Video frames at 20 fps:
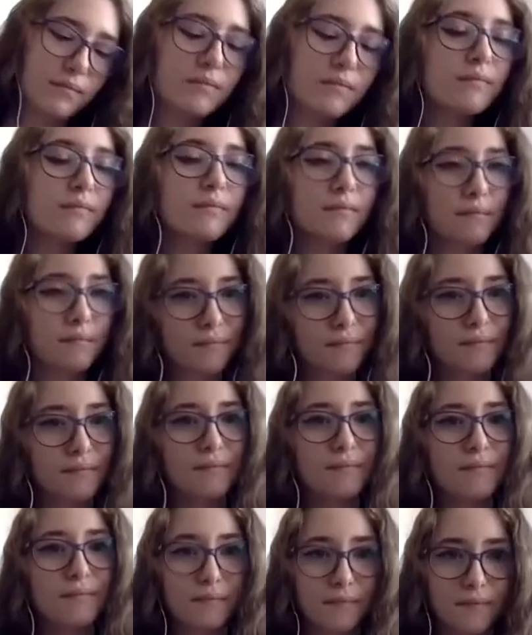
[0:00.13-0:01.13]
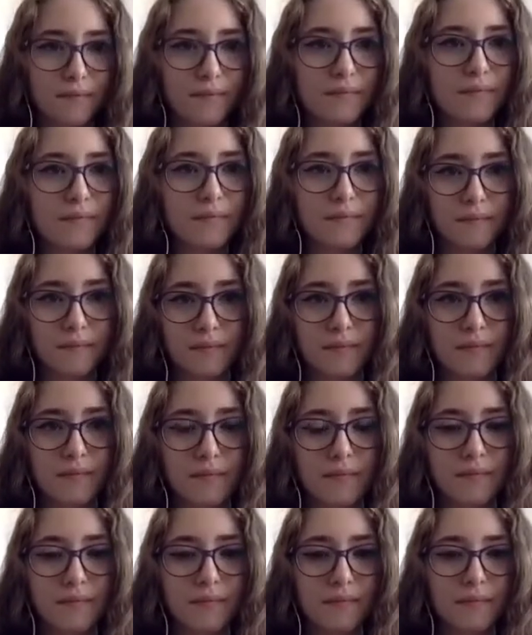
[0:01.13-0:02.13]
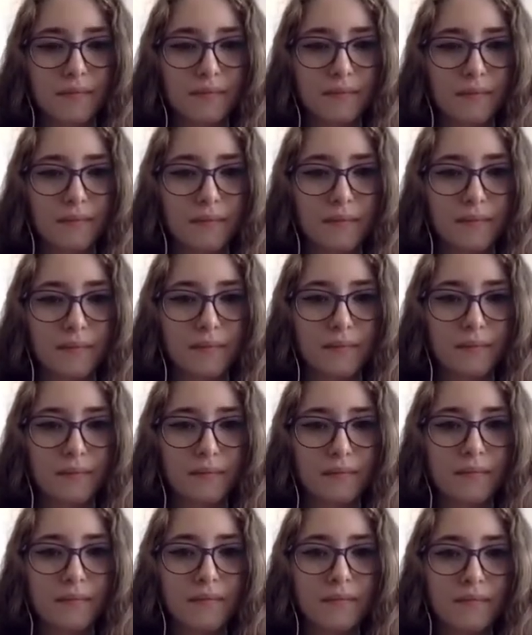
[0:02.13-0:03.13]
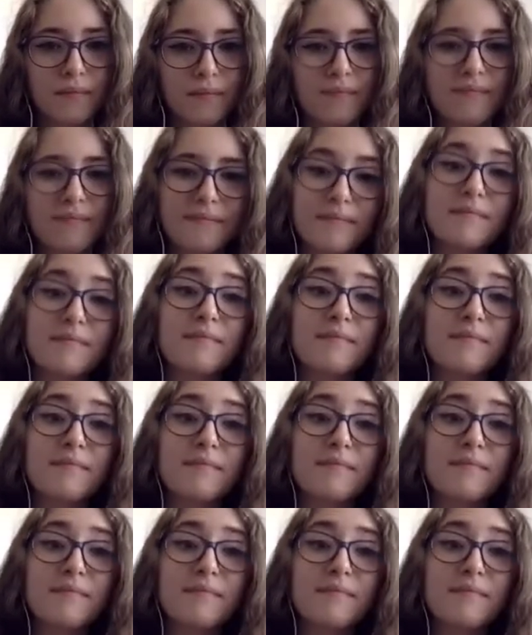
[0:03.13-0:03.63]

This person isn't speaking.